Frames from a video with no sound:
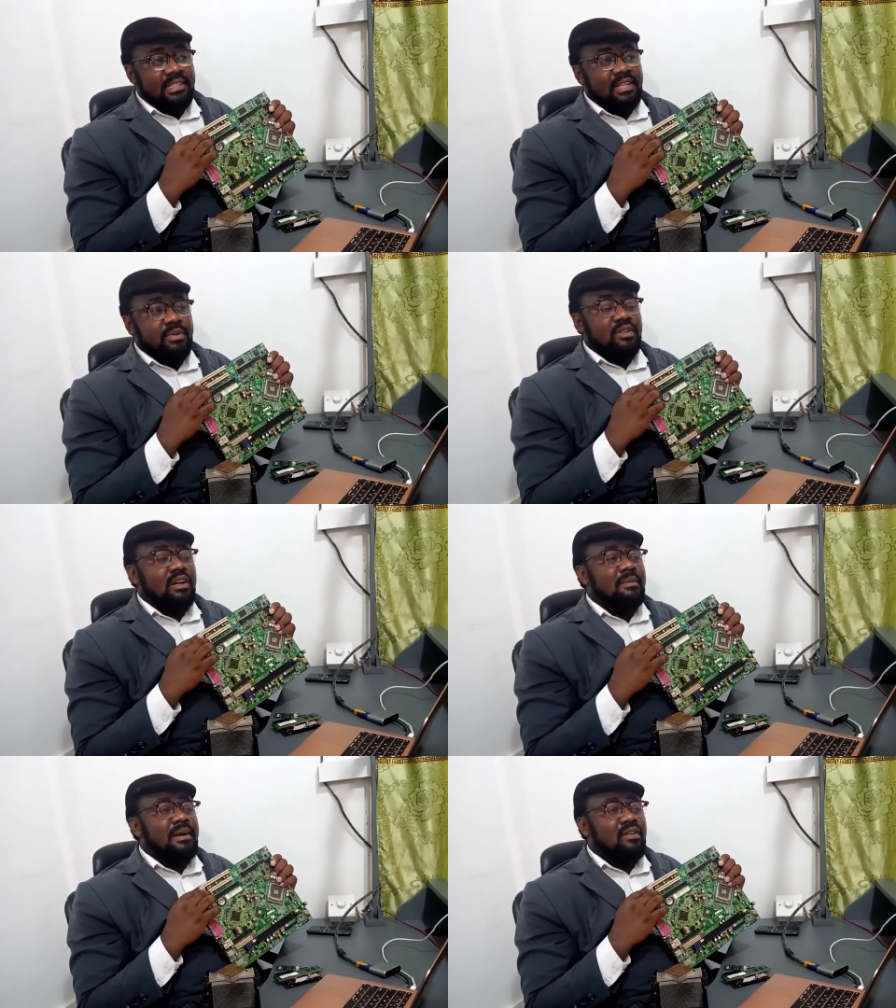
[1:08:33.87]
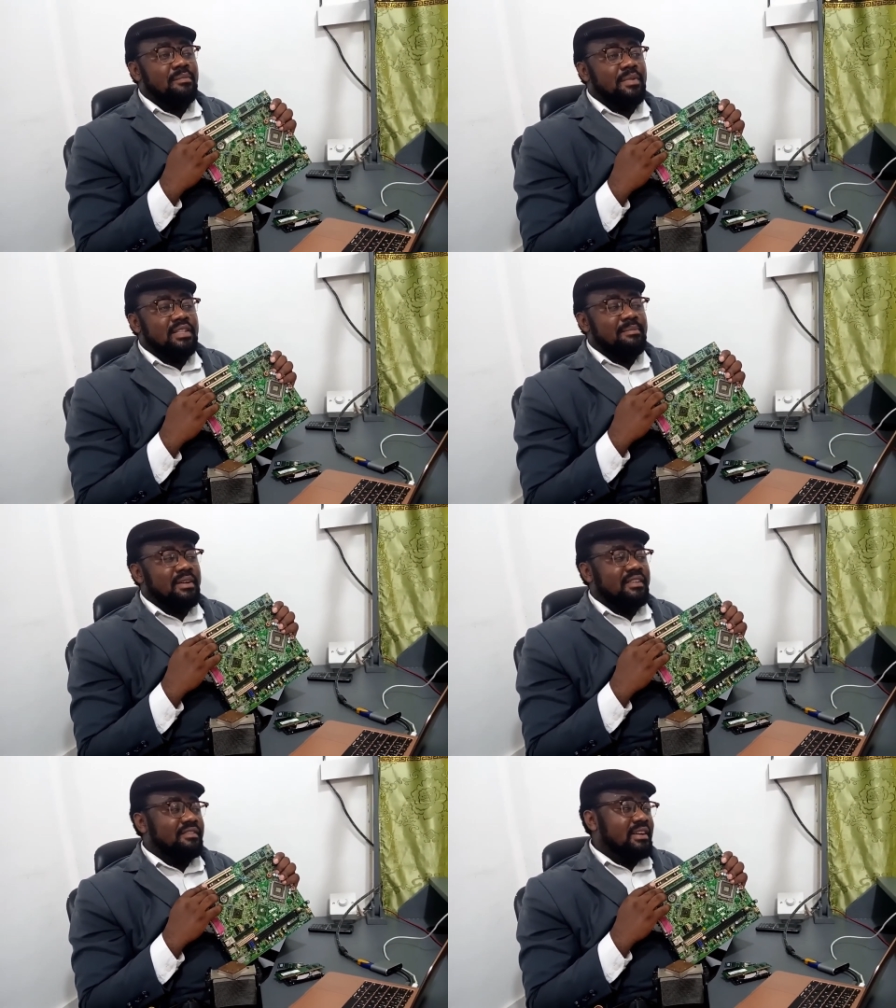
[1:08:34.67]
Did we talk about computer
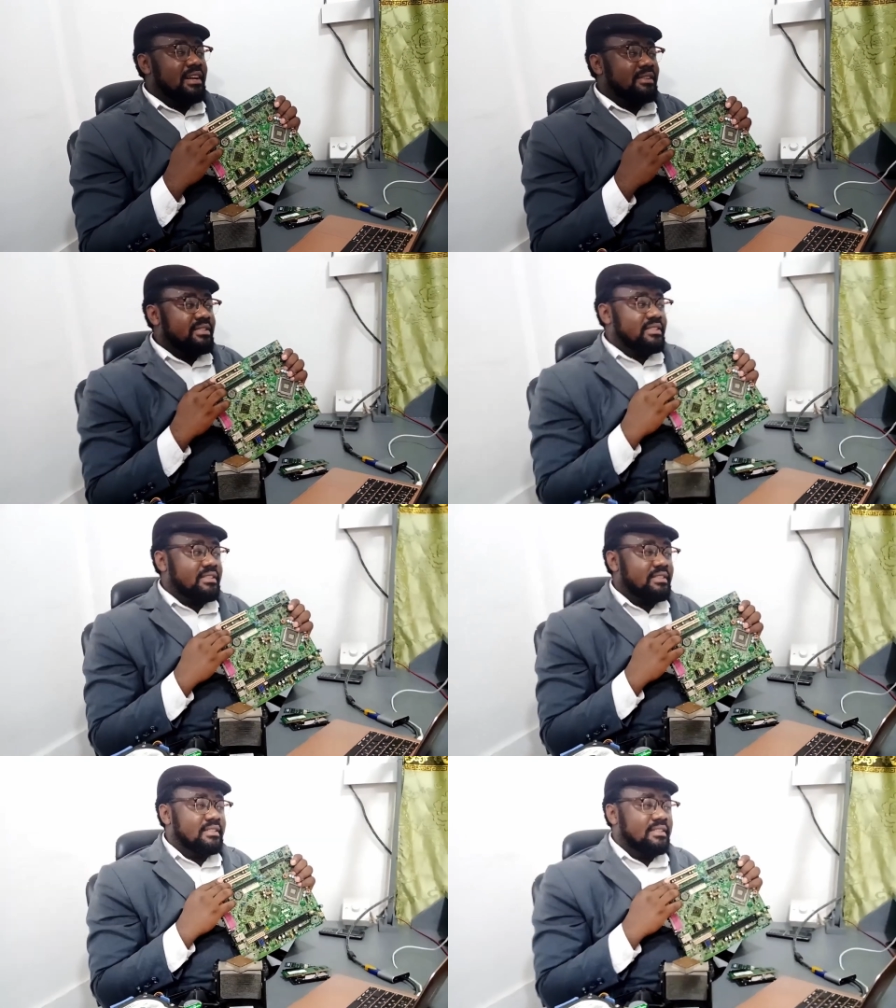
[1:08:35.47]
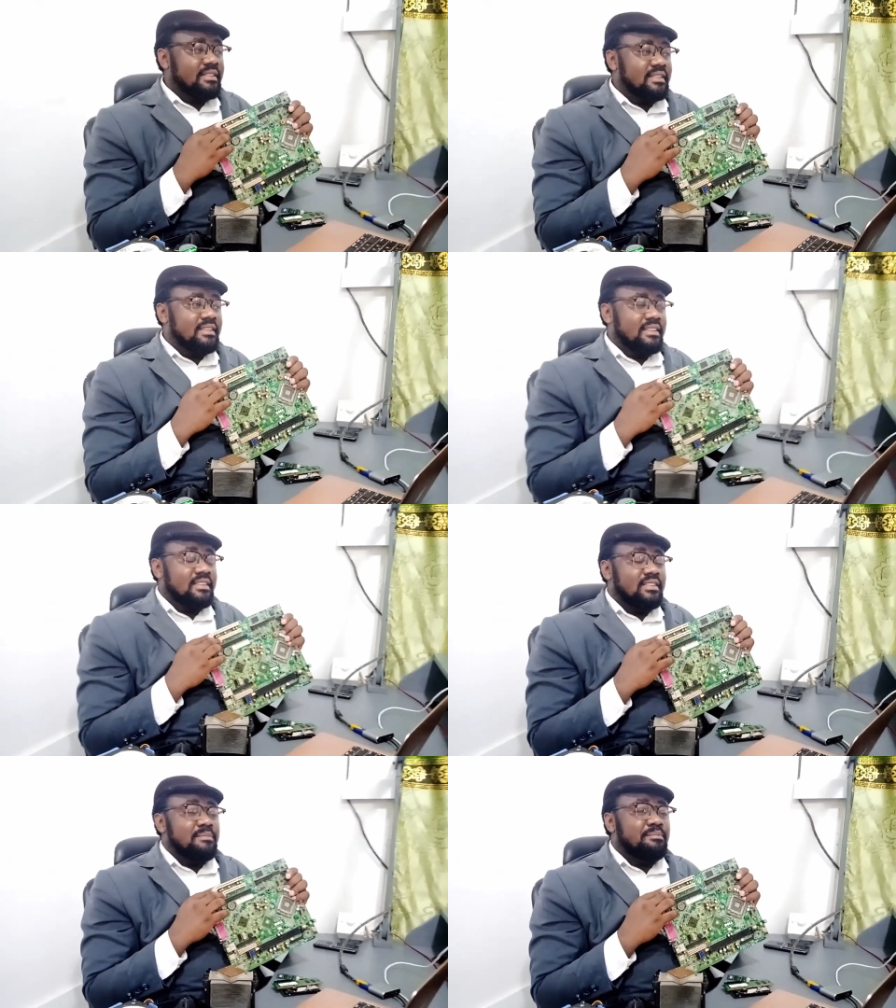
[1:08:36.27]
peripherals?
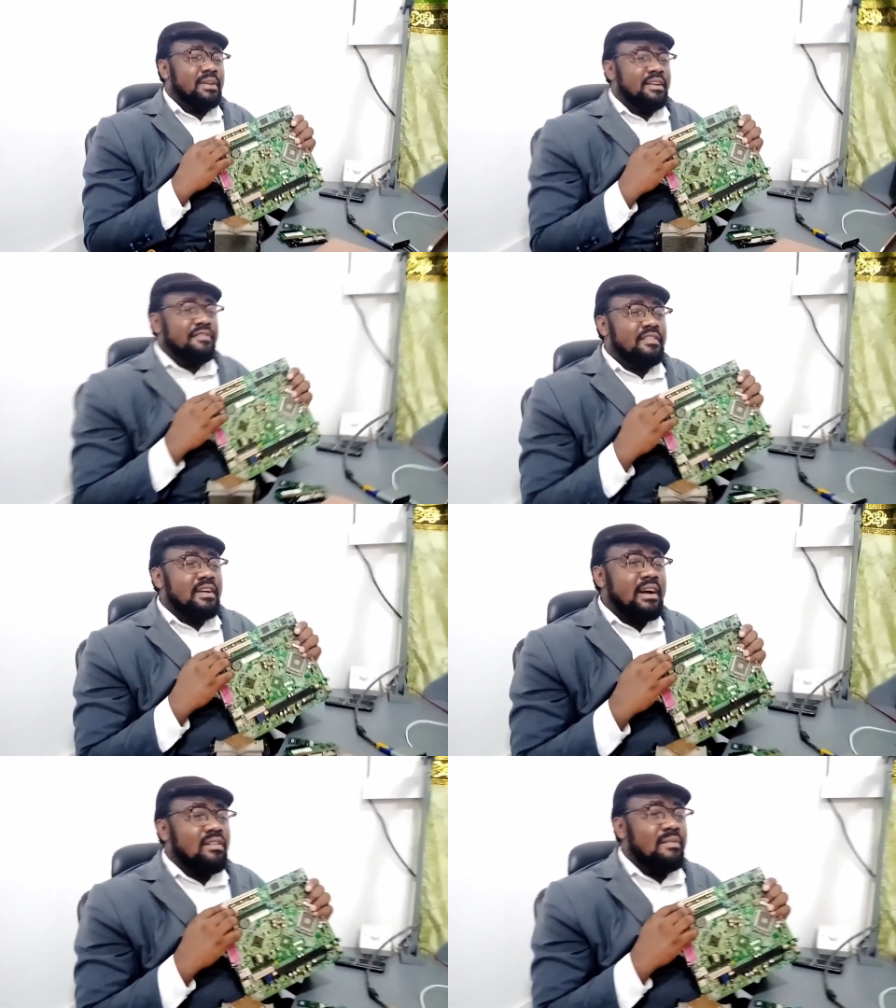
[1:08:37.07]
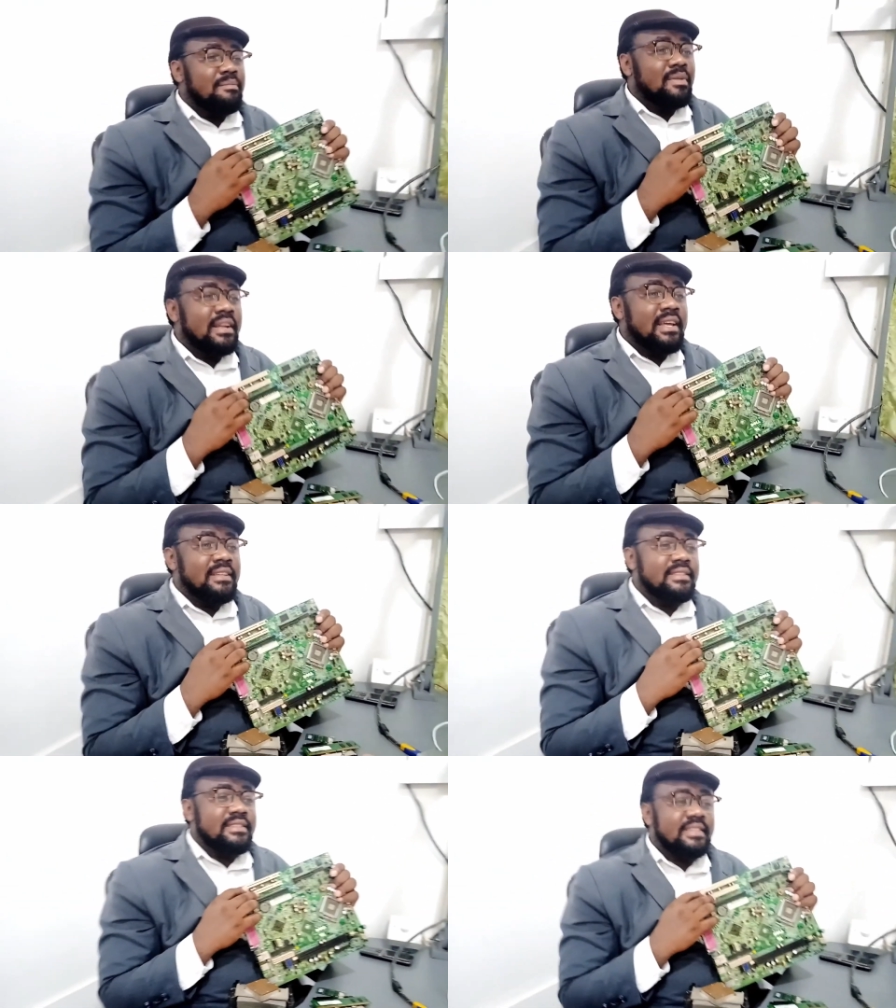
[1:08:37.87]
Peripheral
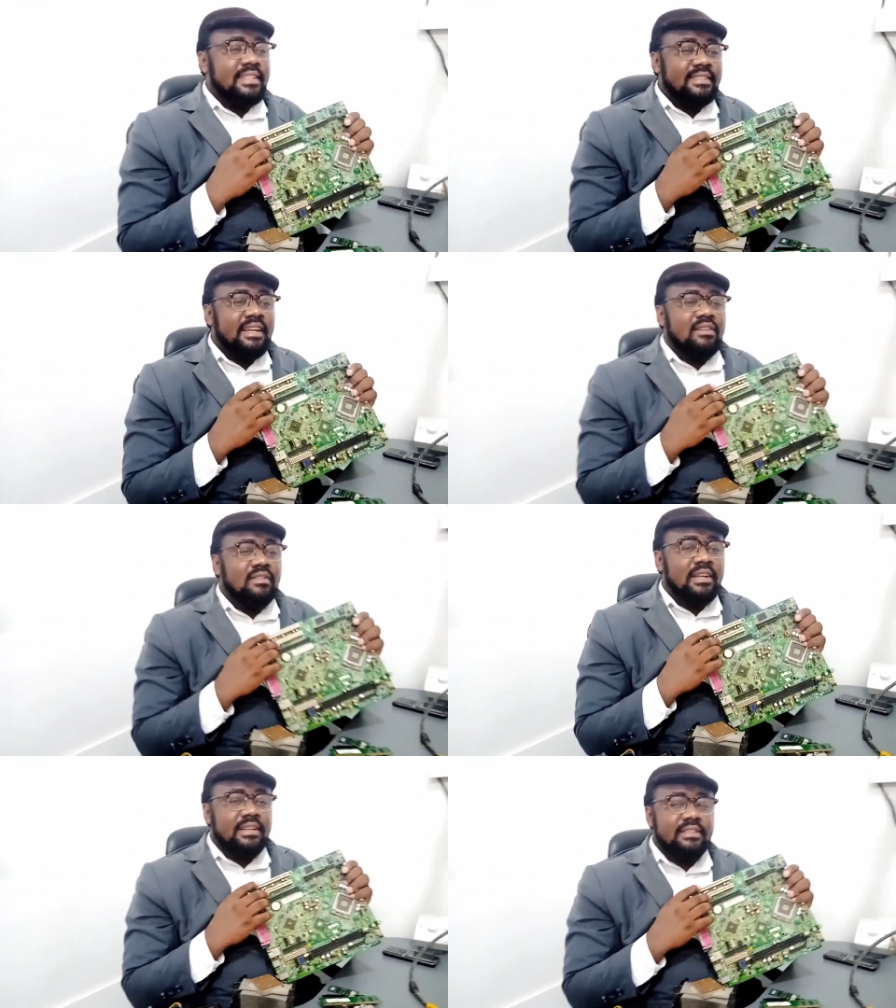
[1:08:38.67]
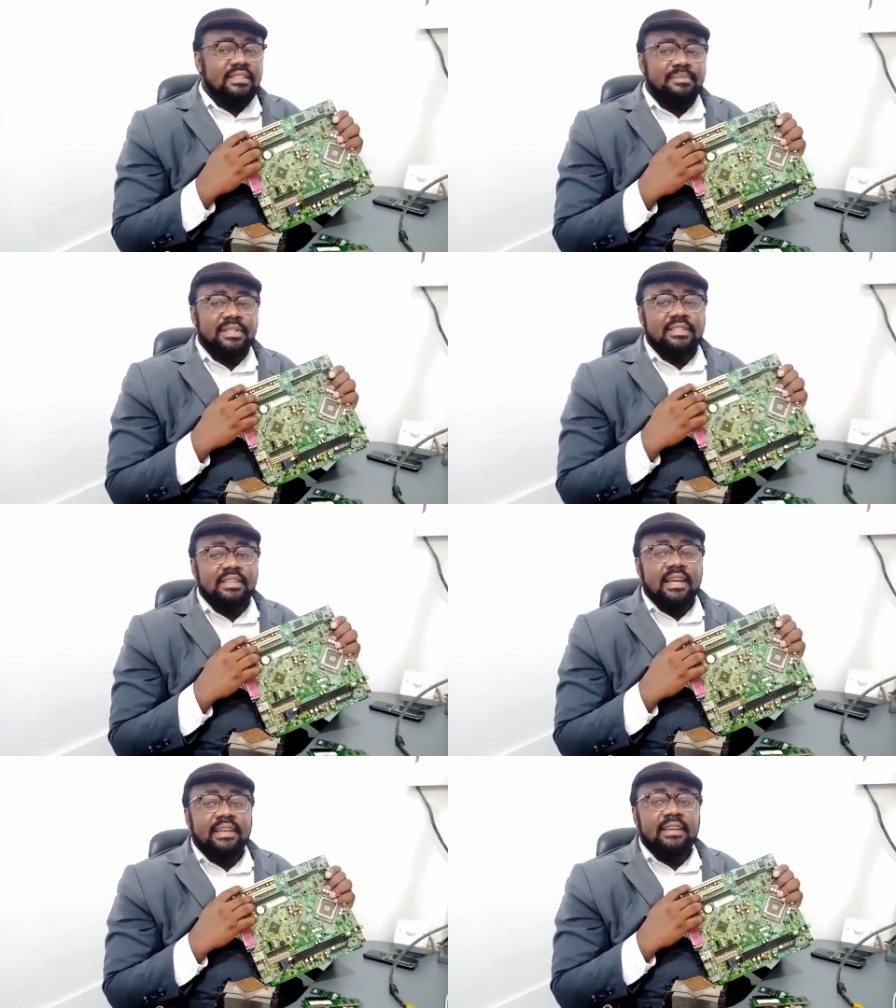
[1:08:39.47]
Components Interconnect is
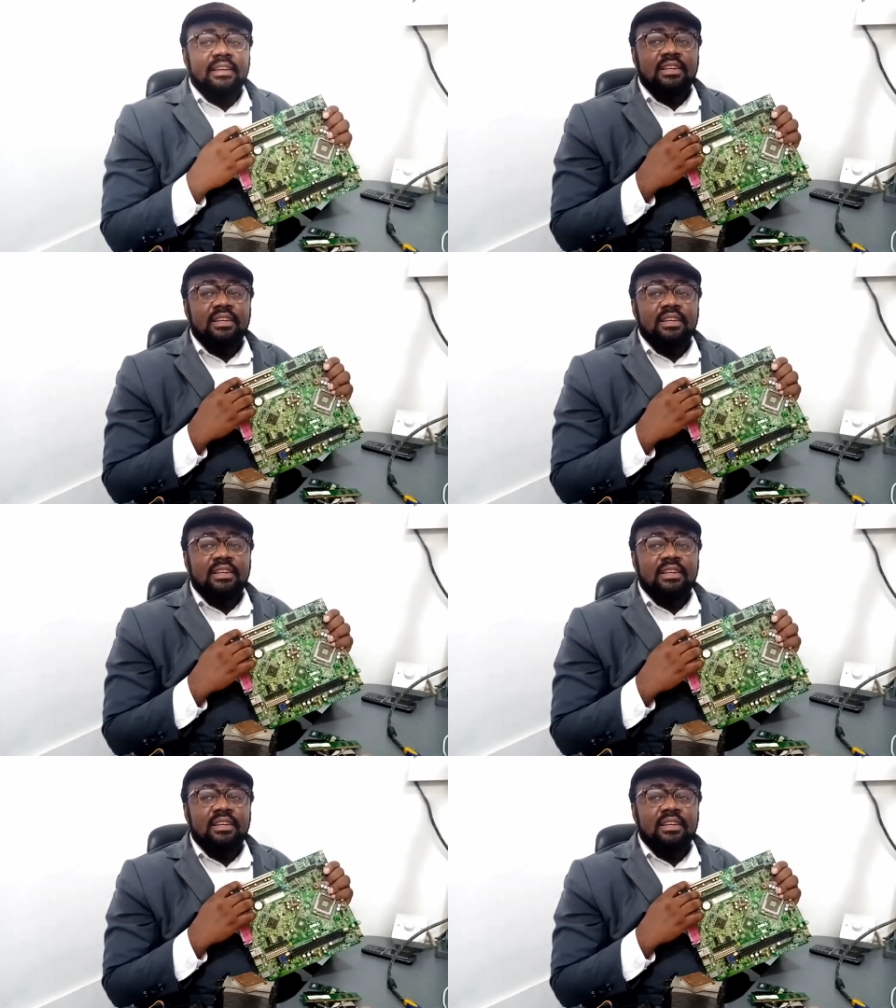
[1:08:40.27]
PCI.